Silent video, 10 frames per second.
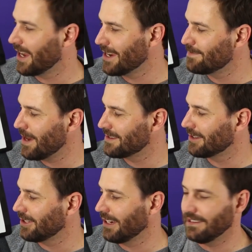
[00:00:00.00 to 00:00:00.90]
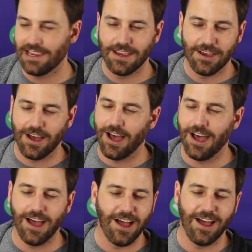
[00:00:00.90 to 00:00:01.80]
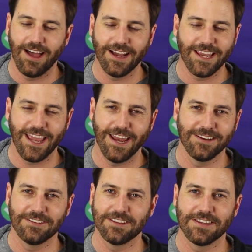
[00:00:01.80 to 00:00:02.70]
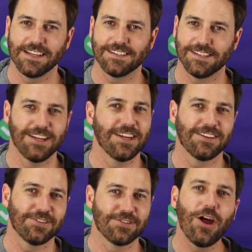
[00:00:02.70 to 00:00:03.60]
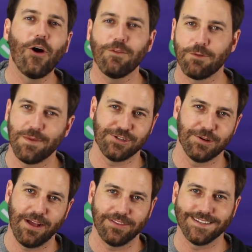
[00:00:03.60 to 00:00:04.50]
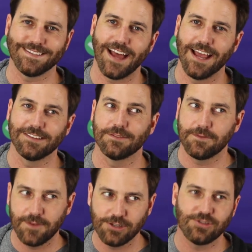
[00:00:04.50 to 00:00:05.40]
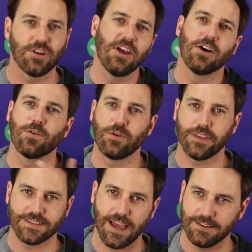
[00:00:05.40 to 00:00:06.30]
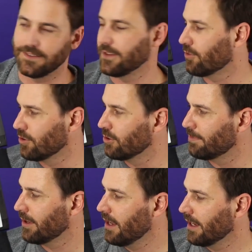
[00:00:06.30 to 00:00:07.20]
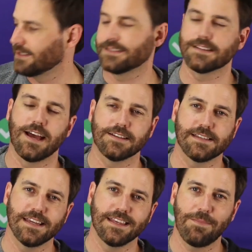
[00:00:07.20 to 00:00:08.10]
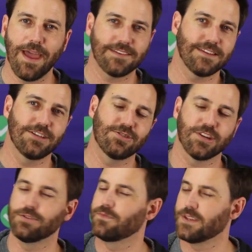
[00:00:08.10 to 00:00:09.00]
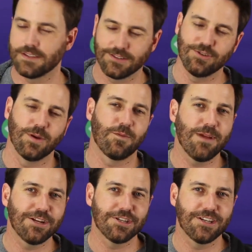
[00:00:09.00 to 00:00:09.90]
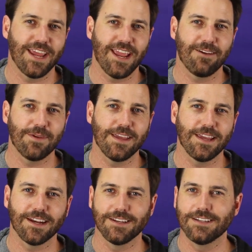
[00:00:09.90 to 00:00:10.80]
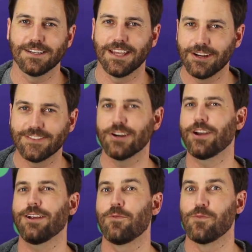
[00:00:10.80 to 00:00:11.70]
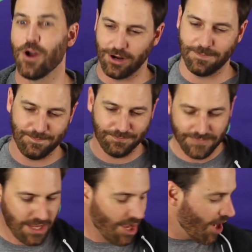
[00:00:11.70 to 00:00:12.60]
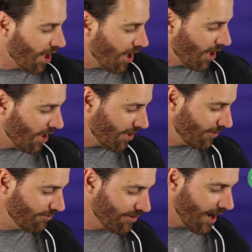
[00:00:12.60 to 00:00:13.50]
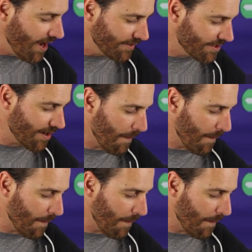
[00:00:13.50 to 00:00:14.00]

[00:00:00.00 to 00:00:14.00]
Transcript: size basically. Uh, again, this is there's no information about the size of the fish or the size of the group discussed in the passage, so this is new information and we can, consider it wrong. All right,